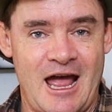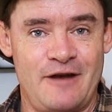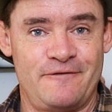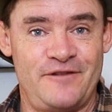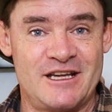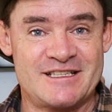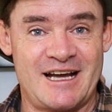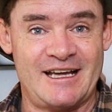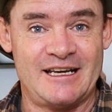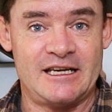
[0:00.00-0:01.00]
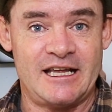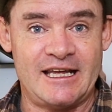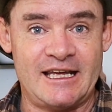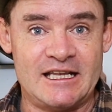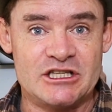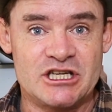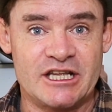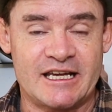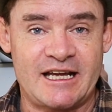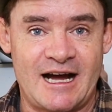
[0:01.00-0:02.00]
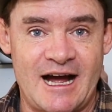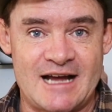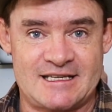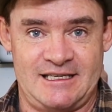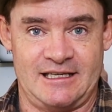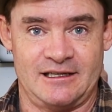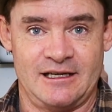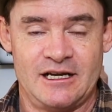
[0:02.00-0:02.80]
and fixate it into the casting